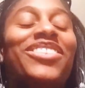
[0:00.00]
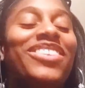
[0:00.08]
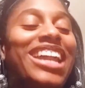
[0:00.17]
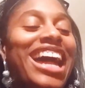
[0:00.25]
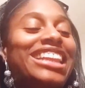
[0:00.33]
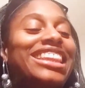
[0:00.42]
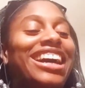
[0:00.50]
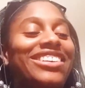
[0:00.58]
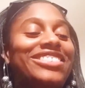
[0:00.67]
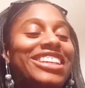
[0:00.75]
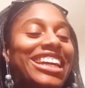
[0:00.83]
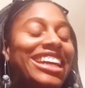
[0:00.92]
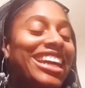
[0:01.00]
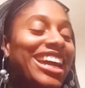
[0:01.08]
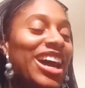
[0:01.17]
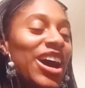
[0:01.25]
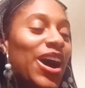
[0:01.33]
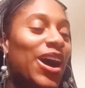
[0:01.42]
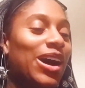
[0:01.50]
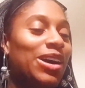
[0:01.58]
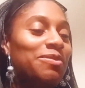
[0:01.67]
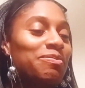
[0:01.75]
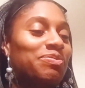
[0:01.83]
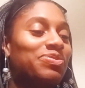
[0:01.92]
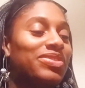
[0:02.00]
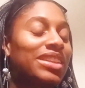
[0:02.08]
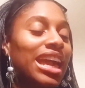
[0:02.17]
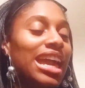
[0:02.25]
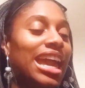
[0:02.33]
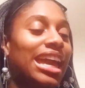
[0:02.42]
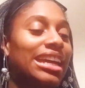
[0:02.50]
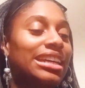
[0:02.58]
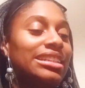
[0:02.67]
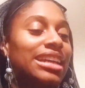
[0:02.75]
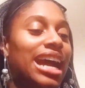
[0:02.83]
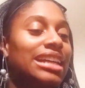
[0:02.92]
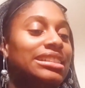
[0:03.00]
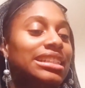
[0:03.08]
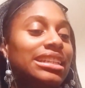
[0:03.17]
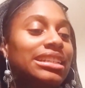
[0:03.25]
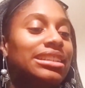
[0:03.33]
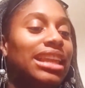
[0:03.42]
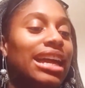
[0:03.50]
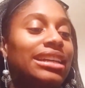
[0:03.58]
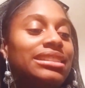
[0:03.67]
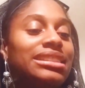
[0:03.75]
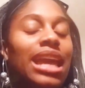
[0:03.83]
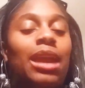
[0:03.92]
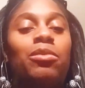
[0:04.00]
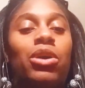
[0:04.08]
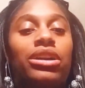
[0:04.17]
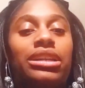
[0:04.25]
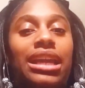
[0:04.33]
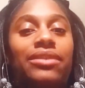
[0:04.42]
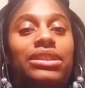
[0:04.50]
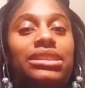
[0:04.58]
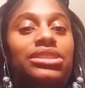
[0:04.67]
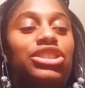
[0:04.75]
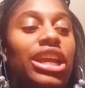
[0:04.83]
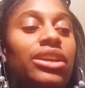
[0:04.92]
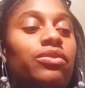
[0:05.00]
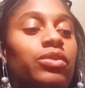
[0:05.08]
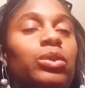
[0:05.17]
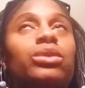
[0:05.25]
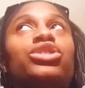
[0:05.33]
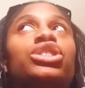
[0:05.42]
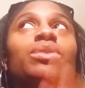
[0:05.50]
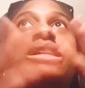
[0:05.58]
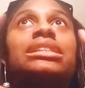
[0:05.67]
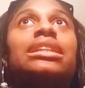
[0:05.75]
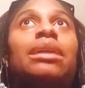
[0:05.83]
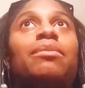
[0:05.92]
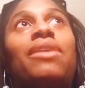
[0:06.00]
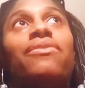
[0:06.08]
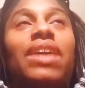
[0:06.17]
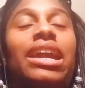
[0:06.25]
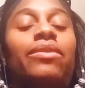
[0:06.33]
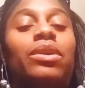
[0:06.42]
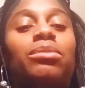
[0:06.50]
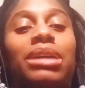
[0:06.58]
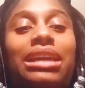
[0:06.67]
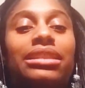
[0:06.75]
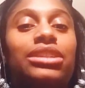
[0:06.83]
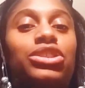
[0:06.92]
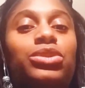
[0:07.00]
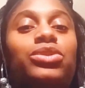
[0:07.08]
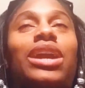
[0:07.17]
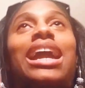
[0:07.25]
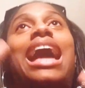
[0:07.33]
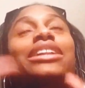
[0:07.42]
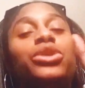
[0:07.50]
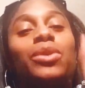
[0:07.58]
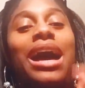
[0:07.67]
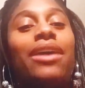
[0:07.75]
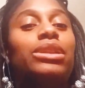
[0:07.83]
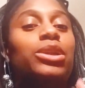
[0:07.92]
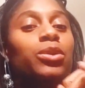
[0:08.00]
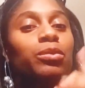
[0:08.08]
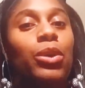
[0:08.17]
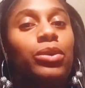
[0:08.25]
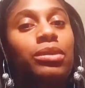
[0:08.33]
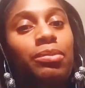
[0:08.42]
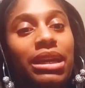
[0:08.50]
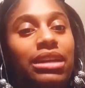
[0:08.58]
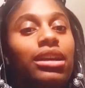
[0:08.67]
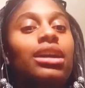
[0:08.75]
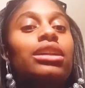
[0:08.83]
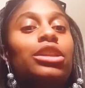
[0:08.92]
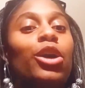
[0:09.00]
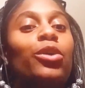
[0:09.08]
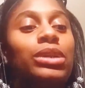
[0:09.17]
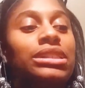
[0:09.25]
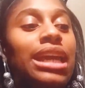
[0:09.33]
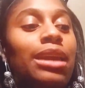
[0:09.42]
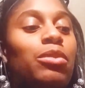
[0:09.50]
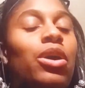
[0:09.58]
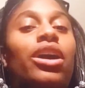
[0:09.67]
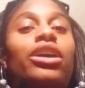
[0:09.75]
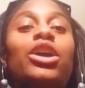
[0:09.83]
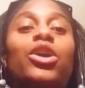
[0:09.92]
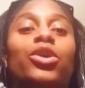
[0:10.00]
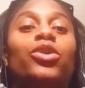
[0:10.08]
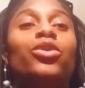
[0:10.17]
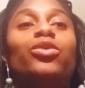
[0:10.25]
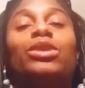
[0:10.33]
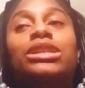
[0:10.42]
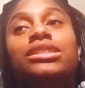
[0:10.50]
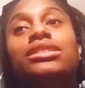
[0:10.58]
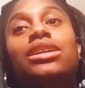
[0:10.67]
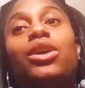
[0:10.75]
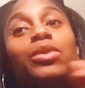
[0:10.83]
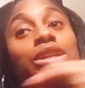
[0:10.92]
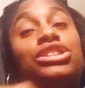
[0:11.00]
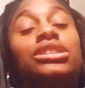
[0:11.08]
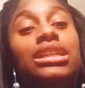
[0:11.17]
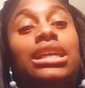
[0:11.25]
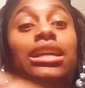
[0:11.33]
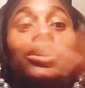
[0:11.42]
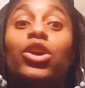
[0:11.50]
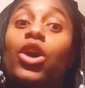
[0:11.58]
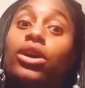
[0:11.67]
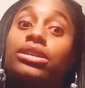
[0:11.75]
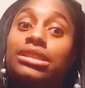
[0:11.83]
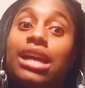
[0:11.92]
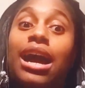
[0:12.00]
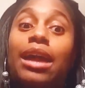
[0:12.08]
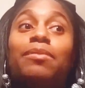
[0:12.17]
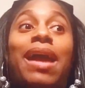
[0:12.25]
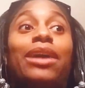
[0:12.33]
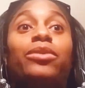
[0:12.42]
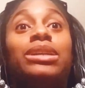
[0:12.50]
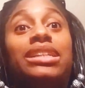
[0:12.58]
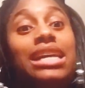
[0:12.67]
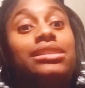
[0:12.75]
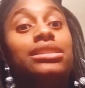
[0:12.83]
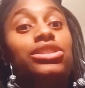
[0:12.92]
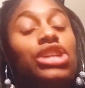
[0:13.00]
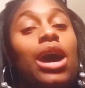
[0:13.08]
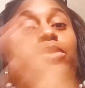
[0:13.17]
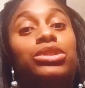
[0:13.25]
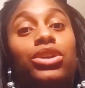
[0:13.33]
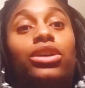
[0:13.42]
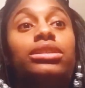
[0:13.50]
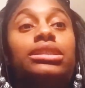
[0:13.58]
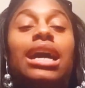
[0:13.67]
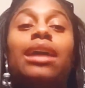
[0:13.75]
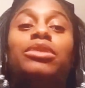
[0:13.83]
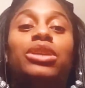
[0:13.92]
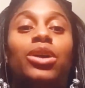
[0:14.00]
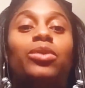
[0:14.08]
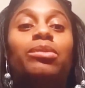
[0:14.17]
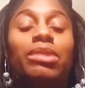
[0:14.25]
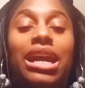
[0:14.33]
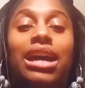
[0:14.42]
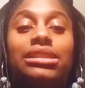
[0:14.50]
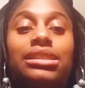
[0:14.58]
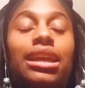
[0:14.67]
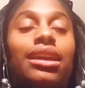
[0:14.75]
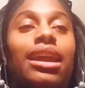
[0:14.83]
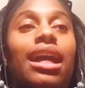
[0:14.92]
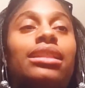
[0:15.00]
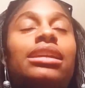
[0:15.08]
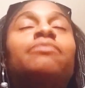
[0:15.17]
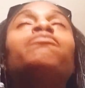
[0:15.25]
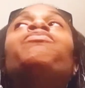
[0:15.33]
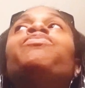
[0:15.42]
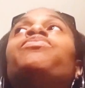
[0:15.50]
But I loved it. And I did like Tamar Davis, "Chain of Fools." She wasn't like my favorite, but I think she was great. I do have a little bone to pick, though, with Tamar, who was originally in Girls Time back when Destiny's Child was Girls Time, with Beyonce and Kelly.